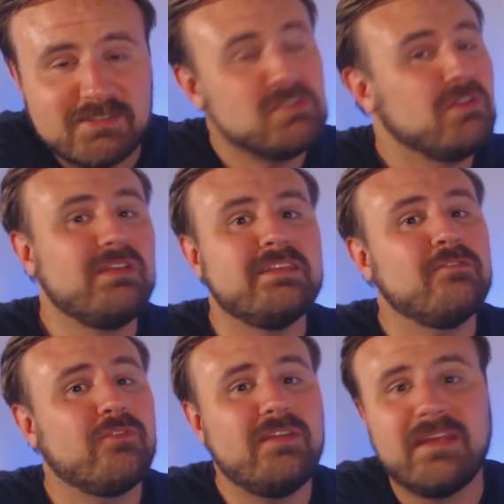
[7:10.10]
There's no
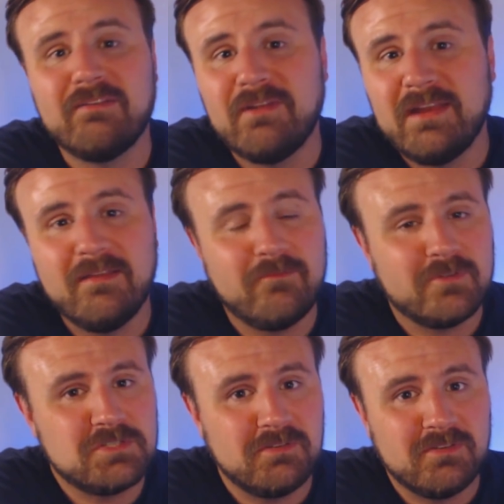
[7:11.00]
reason for you to get rid of him for
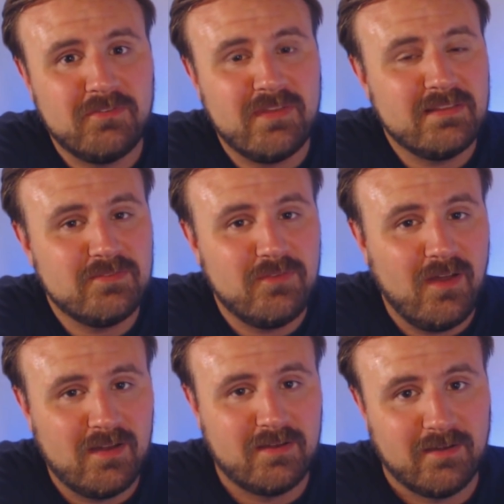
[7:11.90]
chill defense
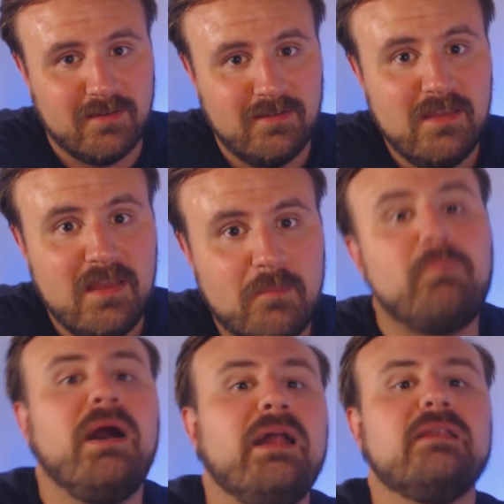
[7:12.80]
fodder.
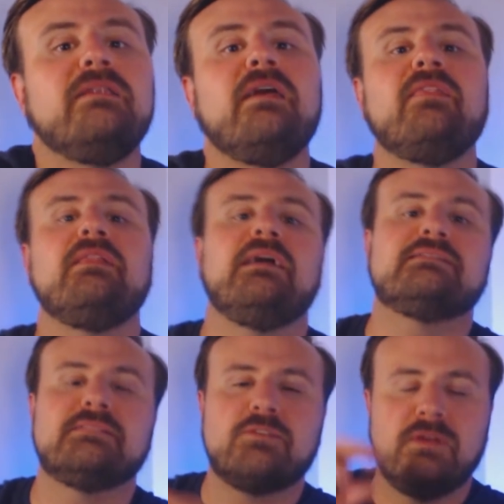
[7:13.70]
But
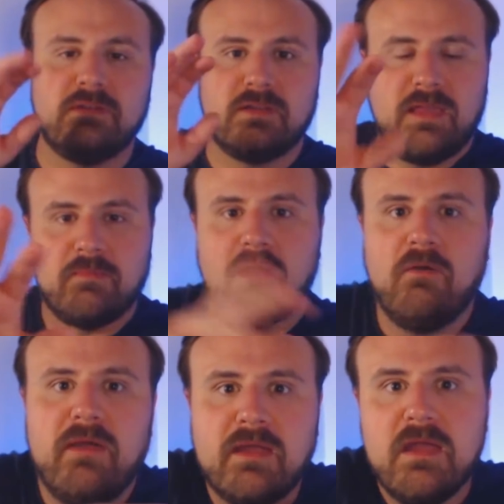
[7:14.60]
nonetheless, let's go ahead and keep
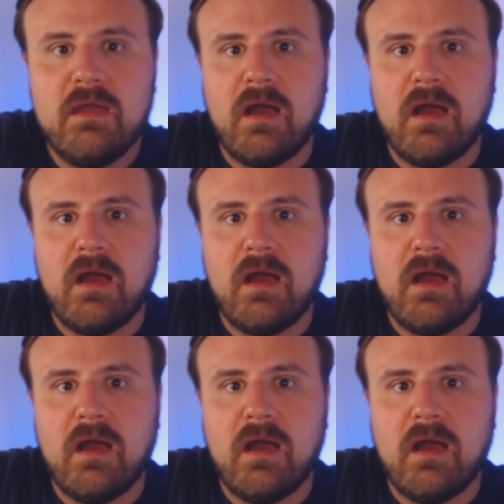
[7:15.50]
going.